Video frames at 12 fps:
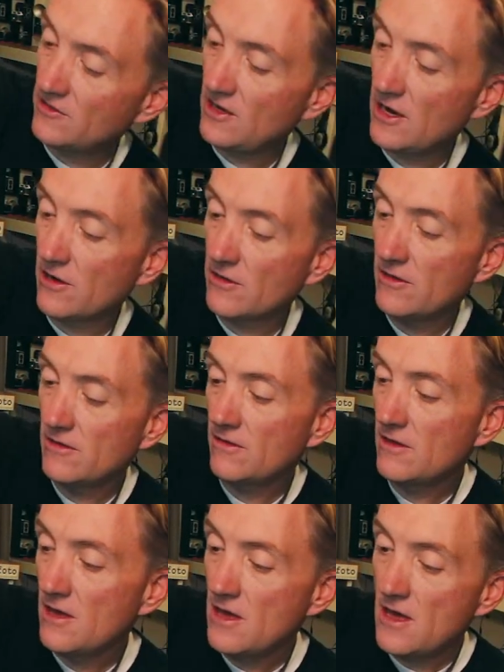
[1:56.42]
here,
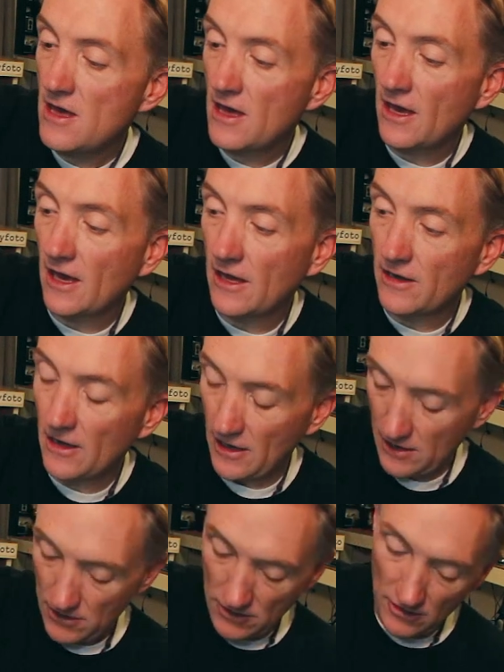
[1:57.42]
and
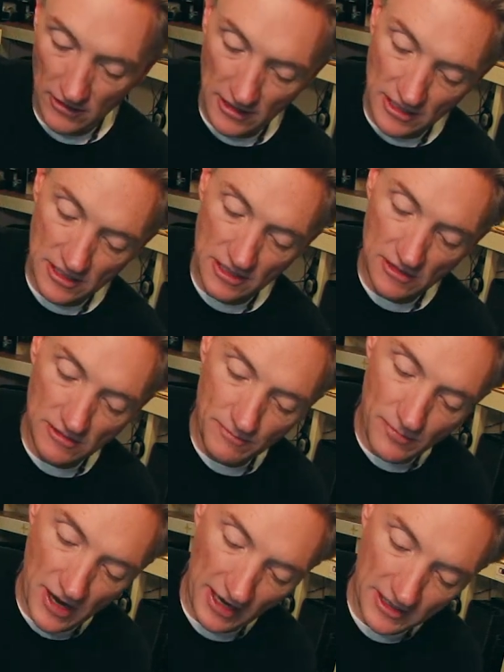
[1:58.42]
these
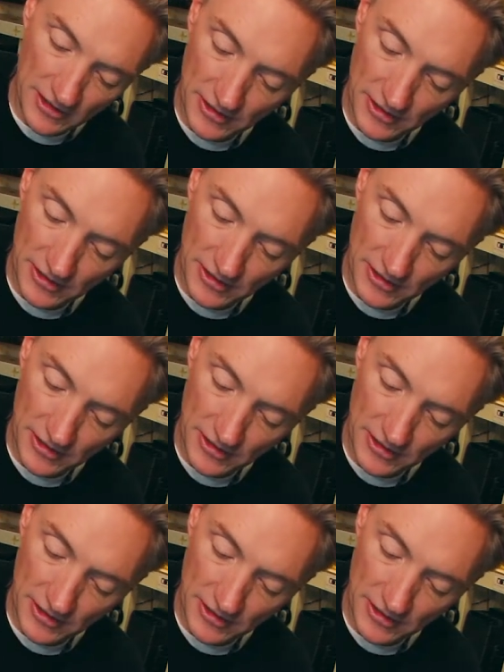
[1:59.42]
pockets on the